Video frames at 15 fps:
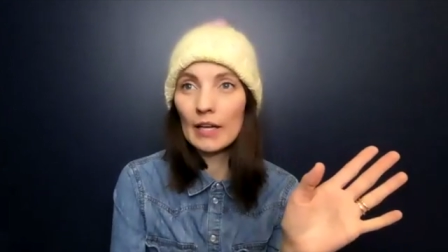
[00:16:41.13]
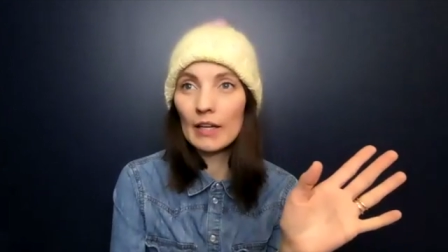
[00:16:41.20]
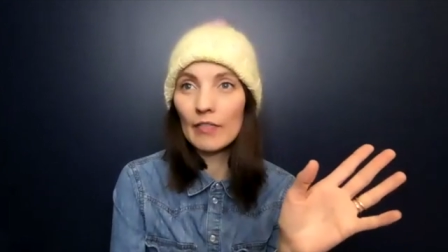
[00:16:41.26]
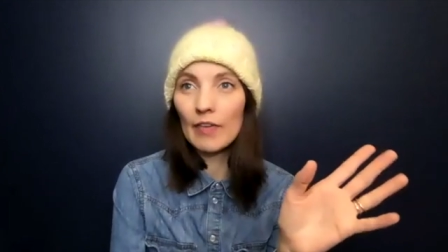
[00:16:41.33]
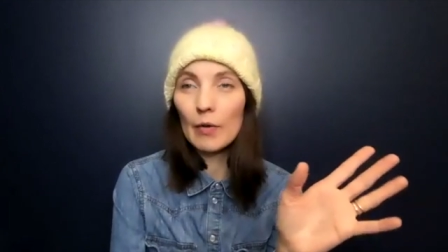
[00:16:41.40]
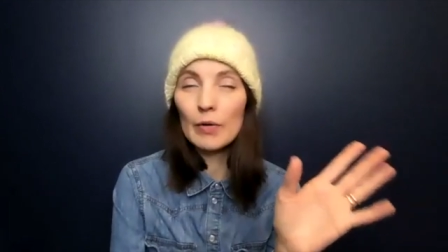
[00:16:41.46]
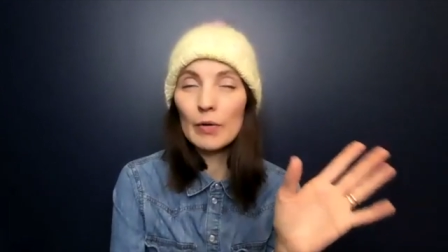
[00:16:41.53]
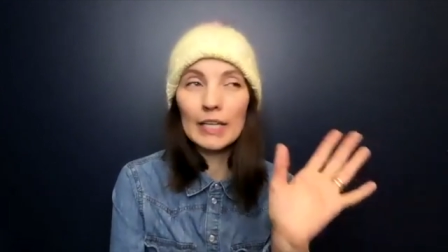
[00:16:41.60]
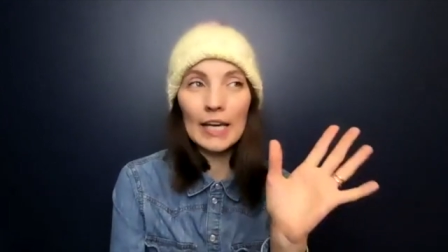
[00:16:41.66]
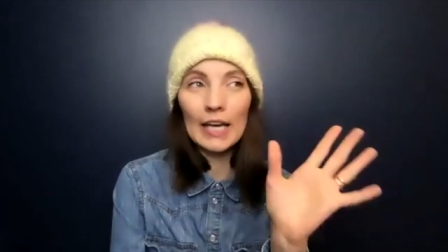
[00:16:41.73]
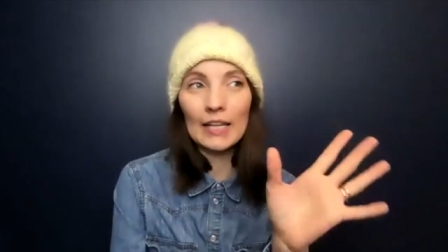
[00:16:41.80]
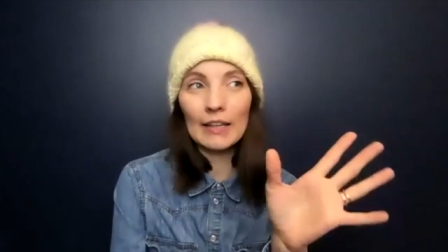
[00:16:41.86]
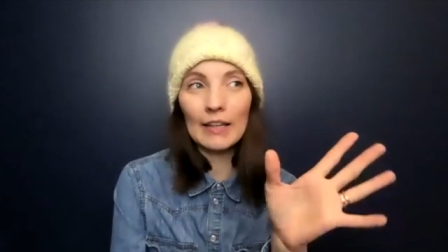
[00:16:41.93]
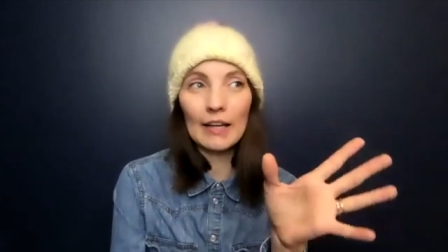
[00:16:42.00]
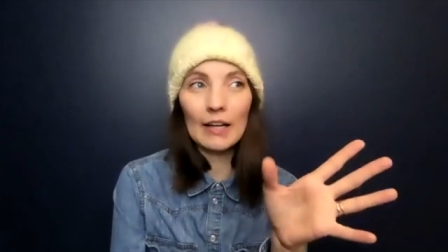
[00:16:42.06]
If I were to get
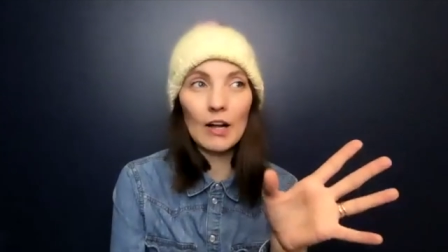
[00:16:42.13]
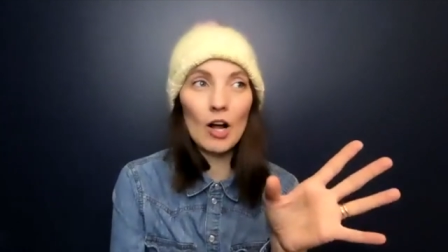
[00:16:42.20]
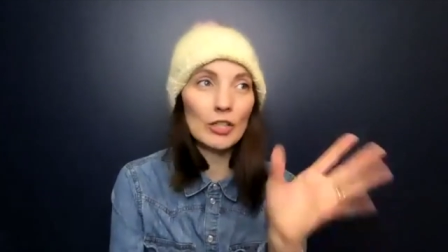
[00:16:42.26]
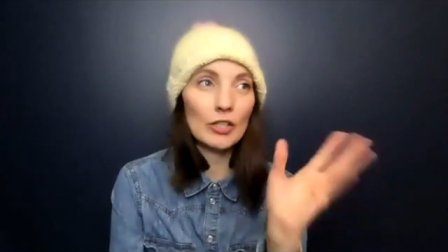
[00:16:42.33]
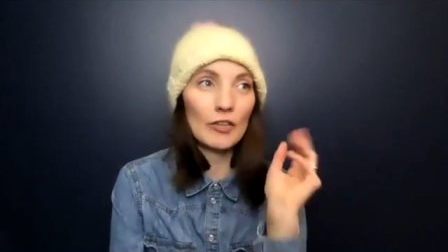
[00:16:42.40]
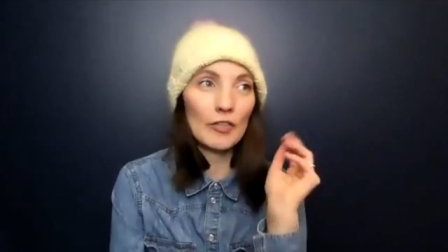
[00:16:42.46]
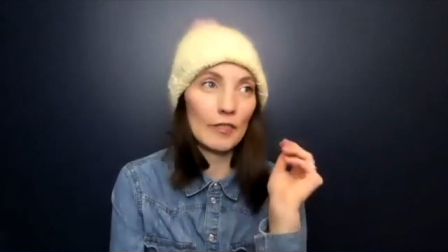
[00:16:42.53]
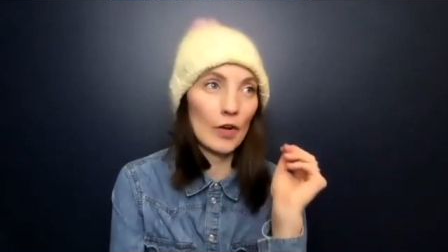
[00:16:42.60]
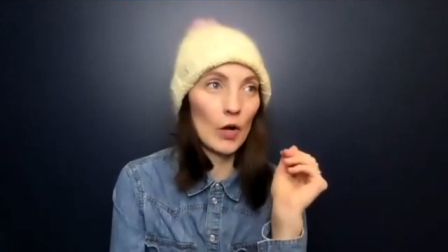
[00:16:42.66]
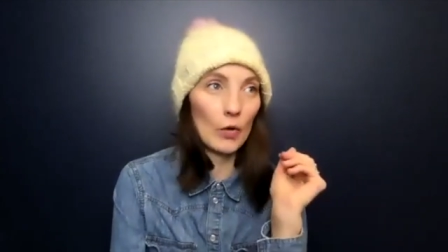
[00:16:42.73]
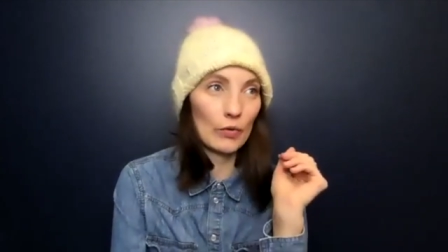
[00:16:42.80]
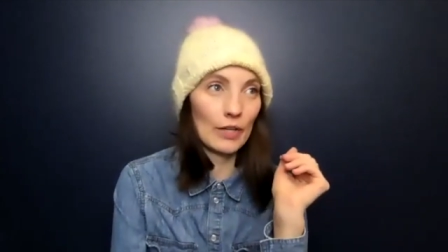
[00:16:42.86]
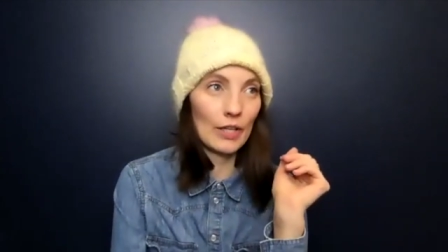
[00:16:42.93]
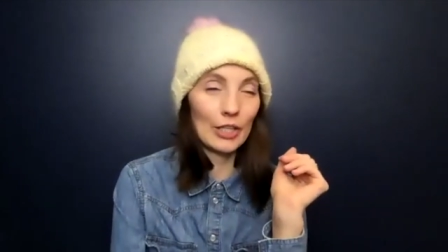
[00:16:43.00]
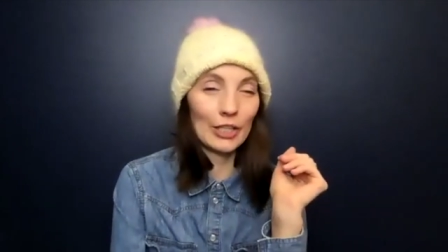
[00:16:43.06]
like on your
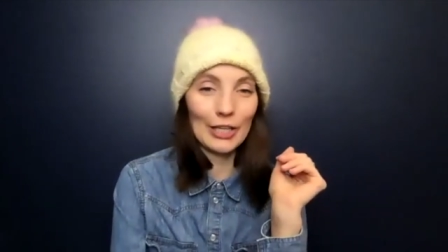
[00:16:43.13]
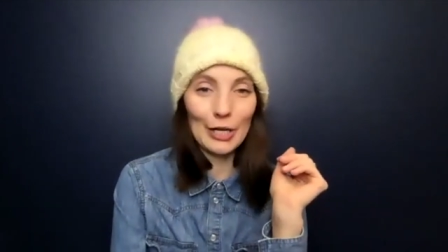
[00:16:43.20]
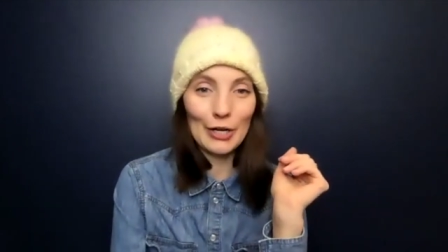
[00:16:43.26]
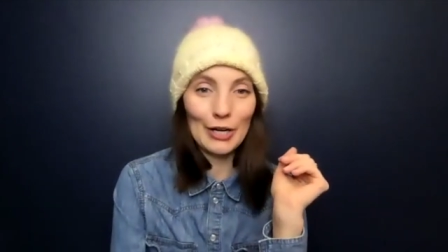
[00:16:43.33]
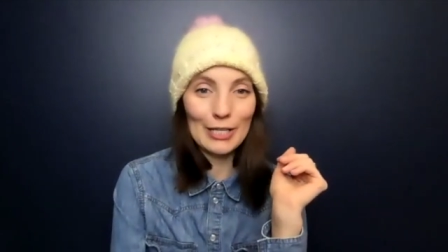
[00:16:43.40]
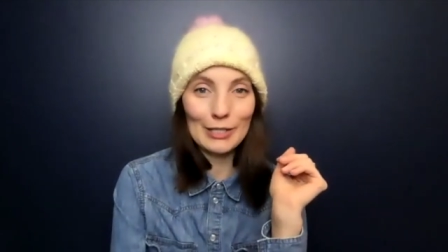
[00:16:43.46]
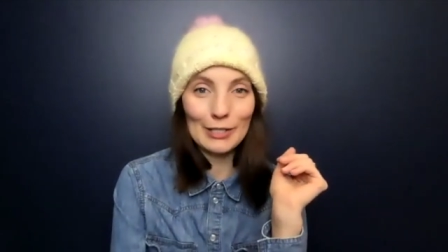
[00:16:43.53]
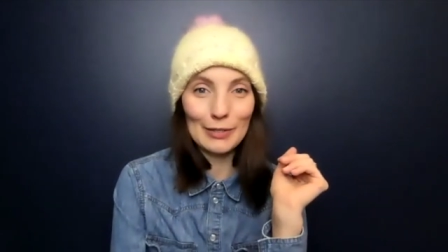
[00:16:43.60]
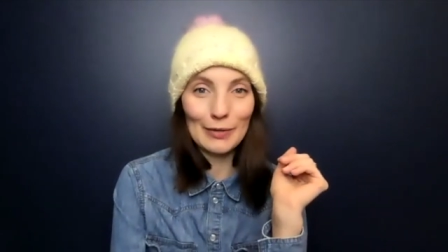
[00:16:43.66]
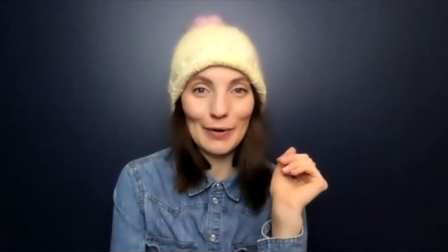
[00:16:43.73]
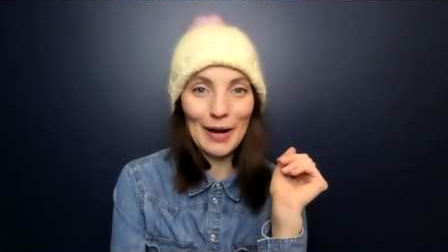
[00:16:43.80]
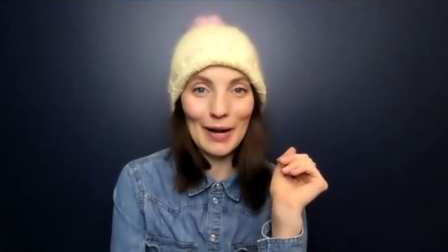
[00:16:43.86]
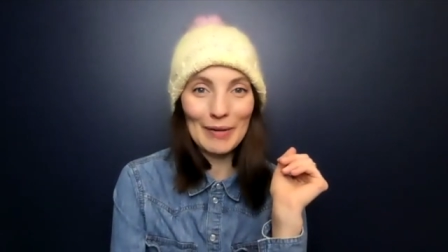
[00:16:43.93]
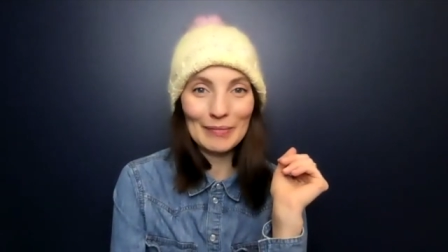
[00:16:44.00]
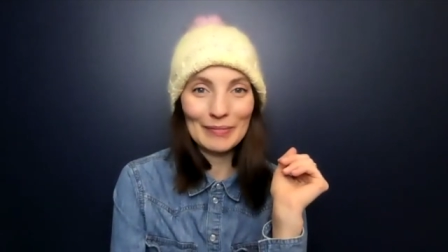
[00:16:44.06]
phone and look at your
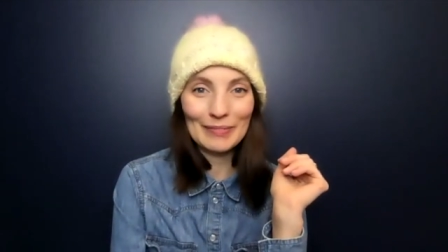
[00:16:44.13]
Instagram,